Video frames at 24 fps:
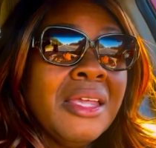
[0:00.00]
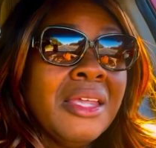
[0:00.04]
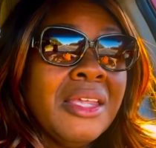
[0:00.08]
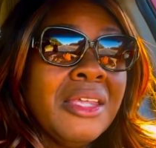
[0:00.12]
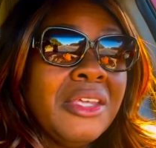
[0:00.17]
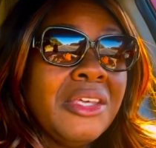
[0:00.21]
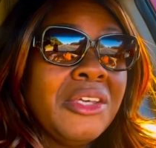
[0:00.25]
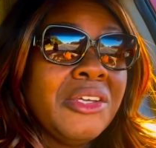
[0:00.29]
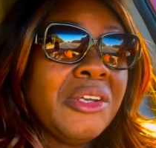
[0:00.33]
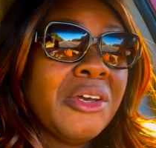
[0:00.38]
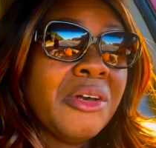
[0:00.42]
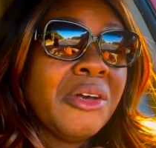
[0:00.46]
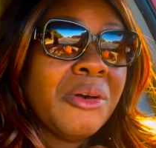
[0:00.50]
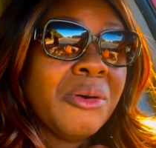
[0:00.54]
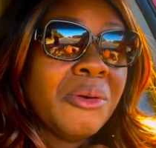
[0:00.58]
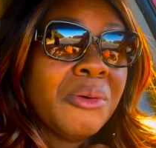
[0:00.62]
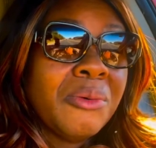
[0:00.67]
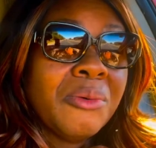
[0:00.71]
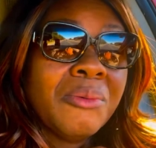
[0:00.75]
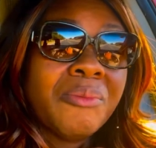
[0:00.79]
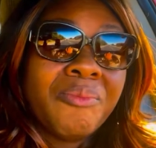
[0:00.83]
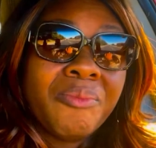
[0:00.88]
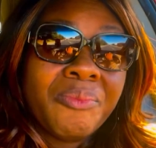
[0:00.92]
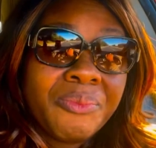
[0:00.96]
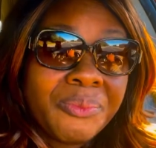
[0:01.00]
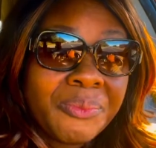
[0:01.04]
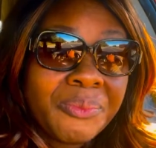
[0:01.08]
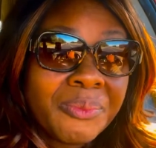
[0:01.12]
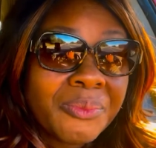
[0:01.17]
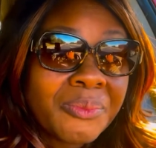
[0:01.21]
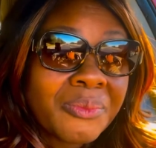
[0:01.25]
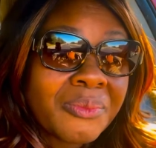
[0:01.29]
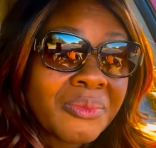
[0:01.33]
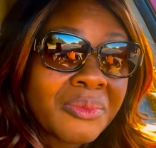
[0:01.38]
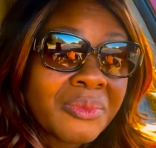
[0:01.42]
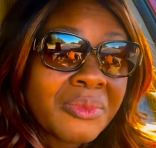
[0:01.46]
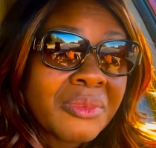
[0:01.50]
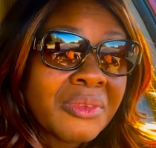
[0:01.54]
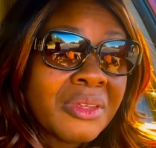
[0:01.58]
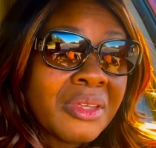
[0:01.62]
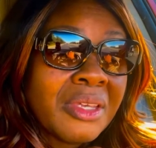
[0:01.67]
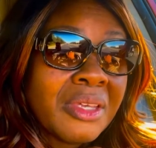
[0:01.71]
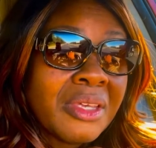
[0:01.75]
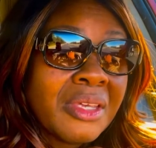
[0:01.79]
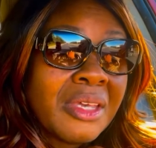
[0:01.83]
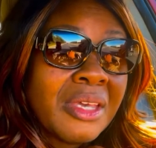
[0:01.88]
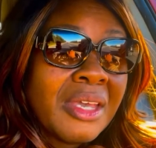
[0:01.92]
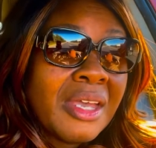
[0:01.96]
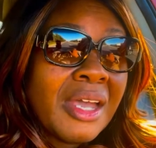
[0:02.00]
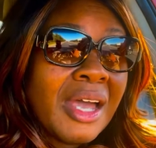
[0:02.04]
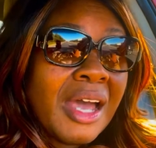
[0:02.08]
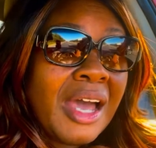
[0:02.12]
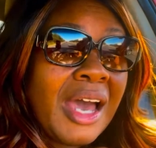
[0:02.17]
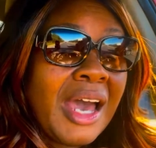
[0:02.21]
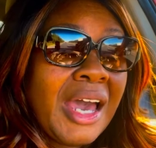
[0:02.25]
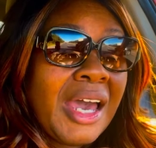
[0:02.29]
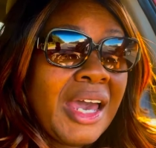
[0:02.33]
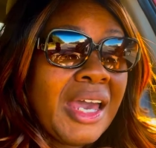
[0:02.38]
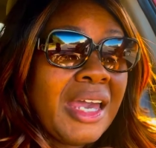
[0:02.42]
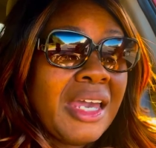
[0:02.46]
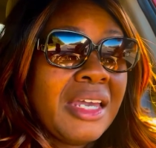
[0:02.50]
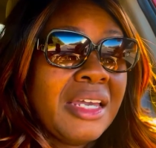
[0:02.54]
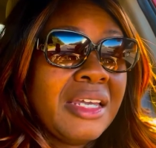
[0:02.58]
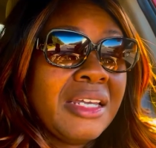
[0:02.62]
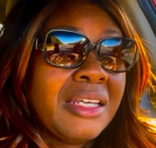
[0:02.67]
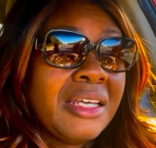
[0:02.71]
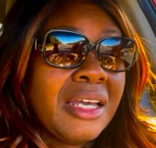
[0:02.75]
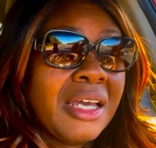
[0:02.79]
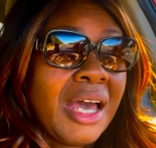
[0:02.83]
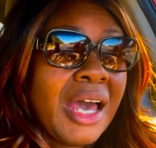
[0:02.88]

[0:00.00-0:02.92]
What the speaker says: you know, I